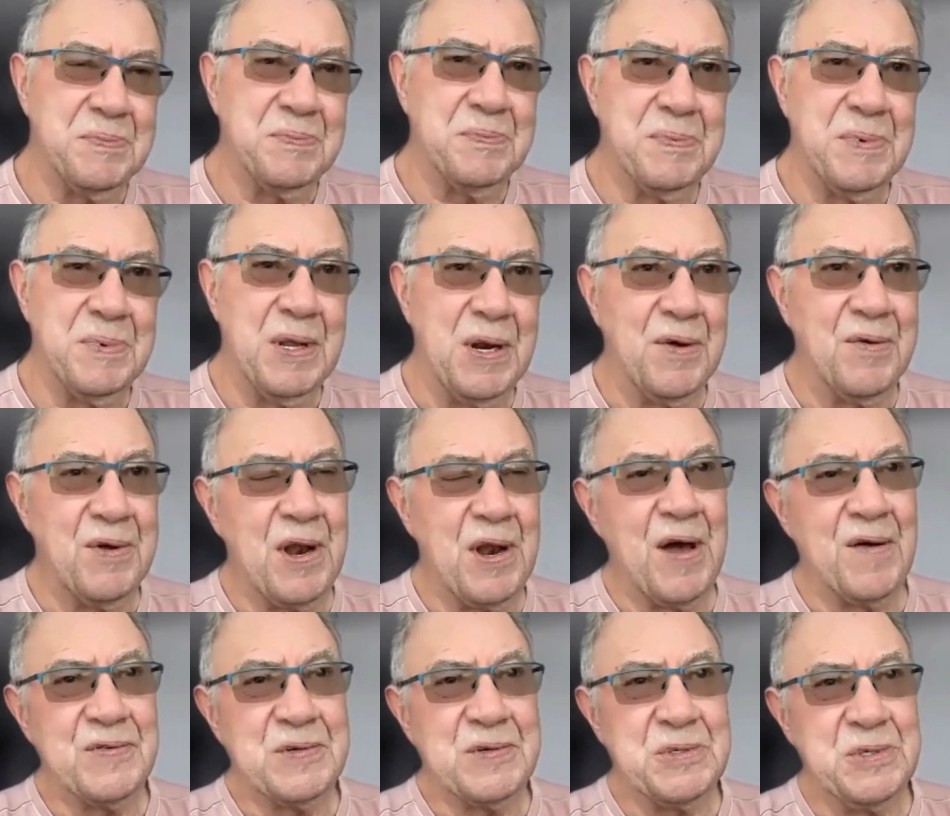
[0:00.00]
an
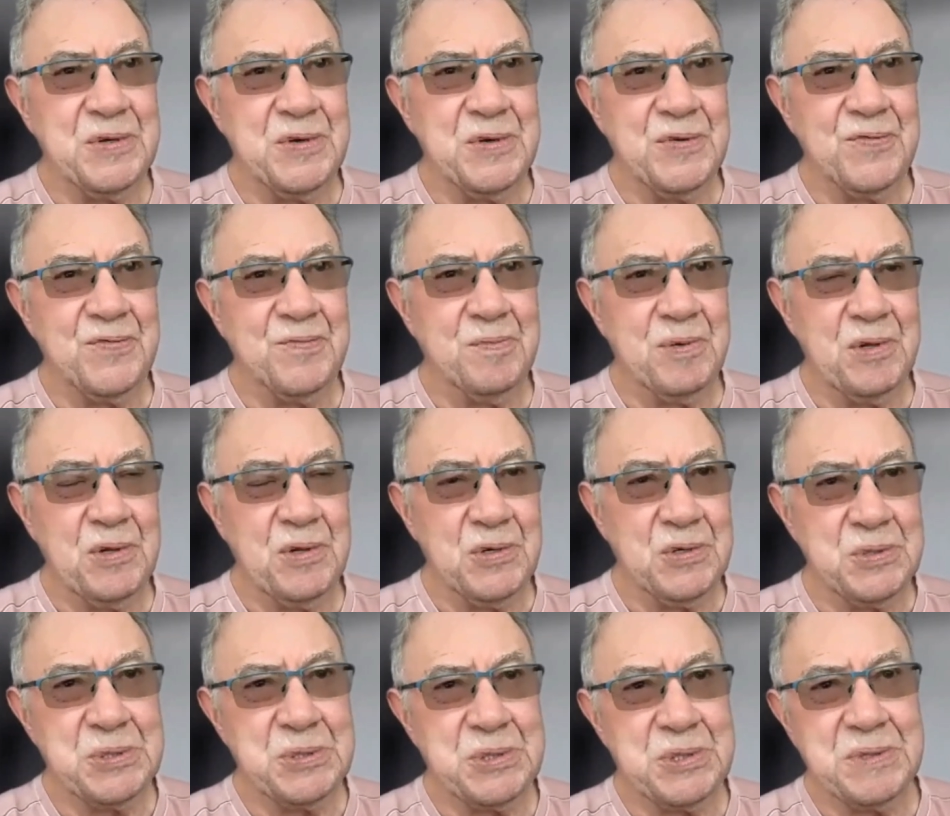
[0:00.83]
offshoot of
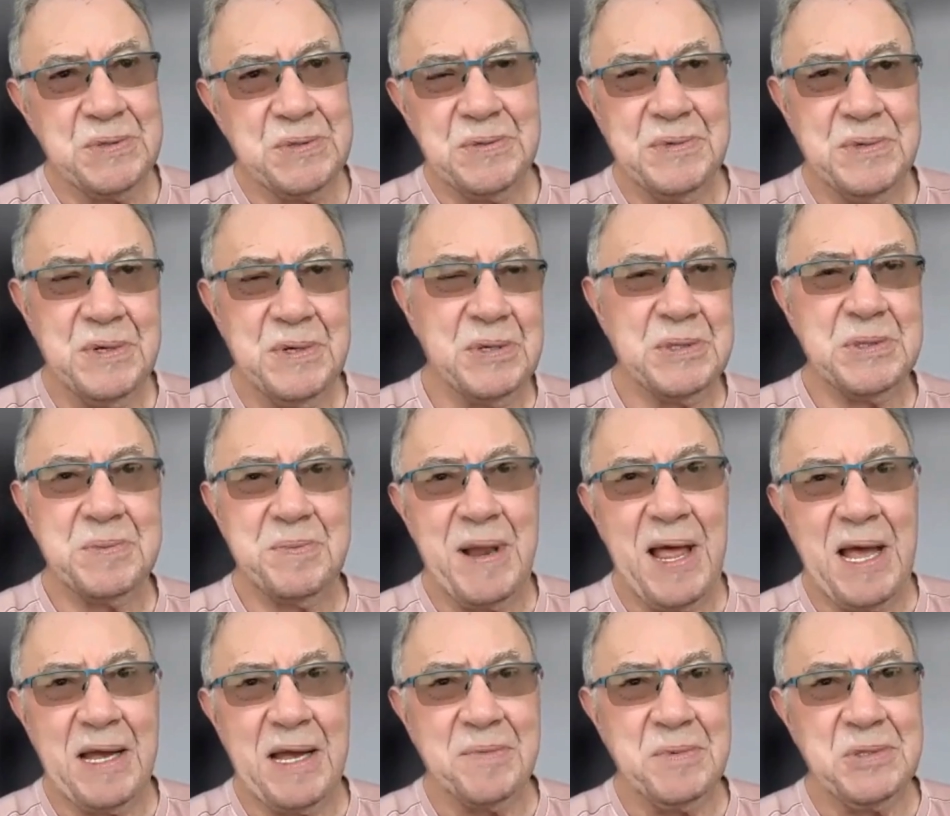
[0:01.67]
blues, and it's
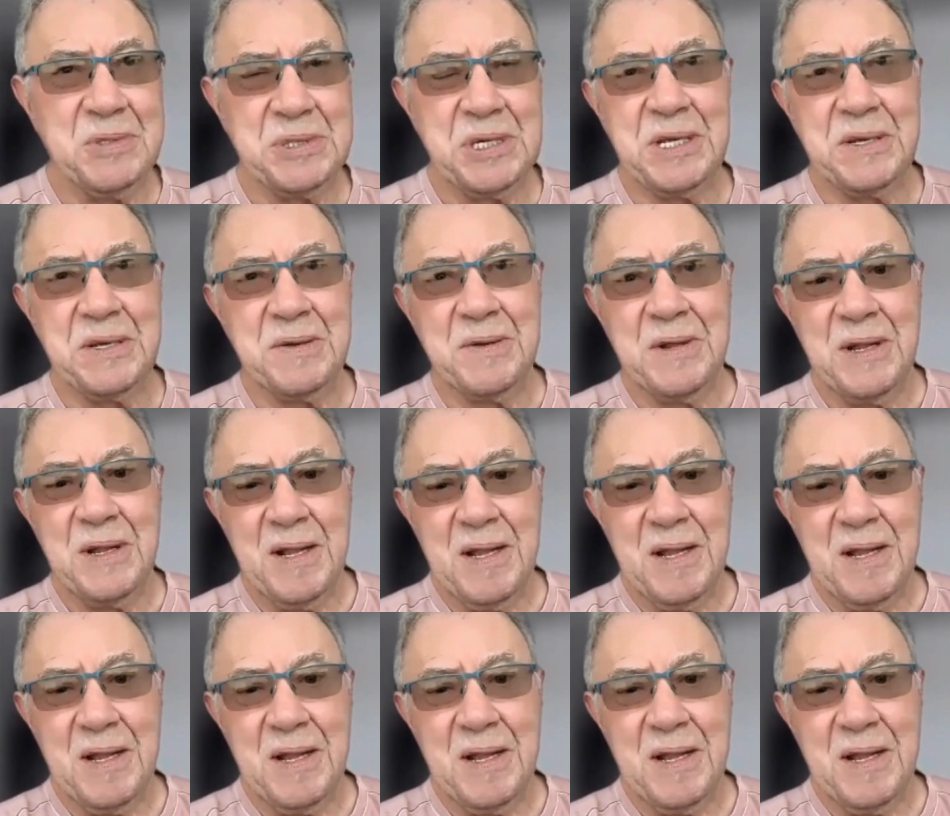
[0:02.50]
black music.